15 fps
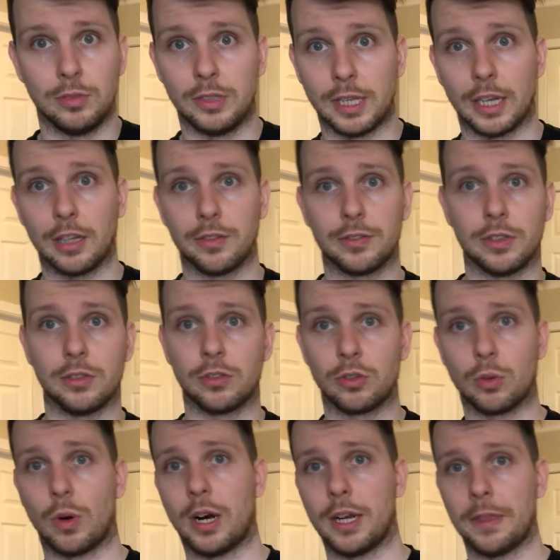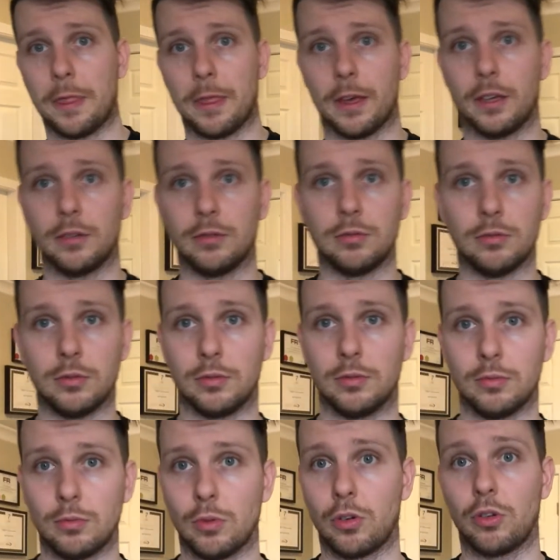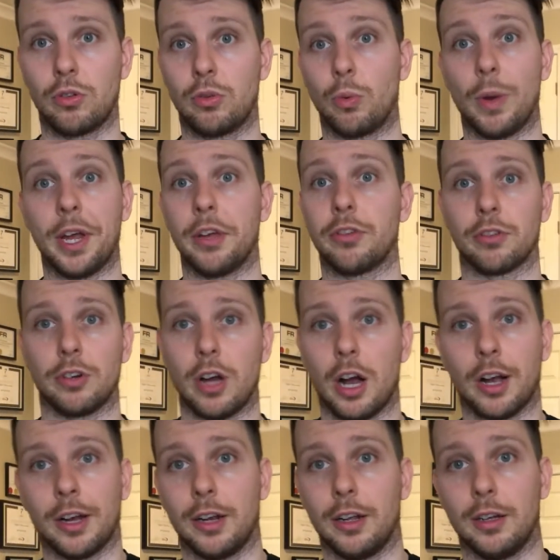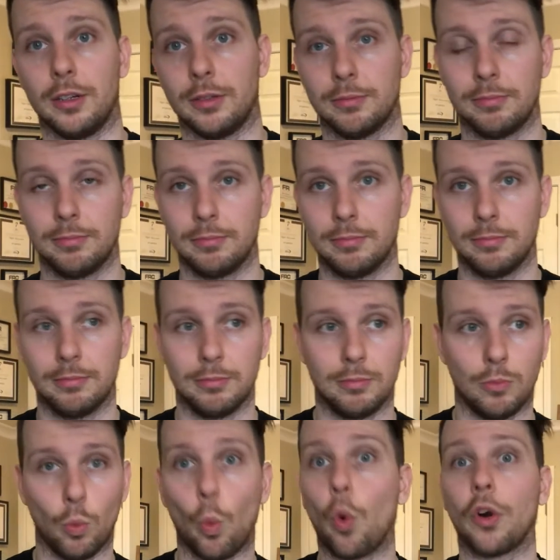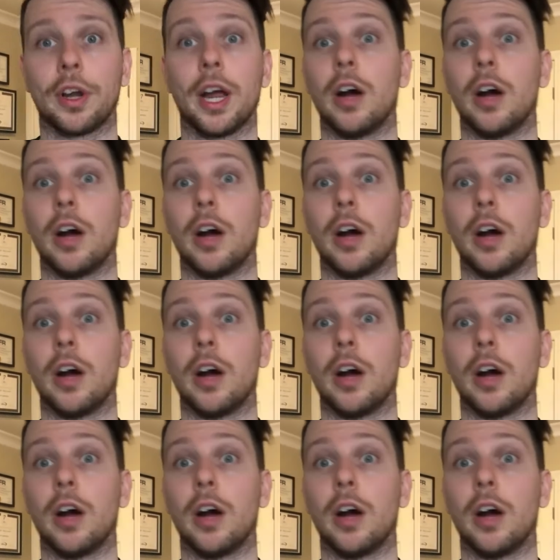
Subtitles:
deadlift and squat, then swings are not gonna work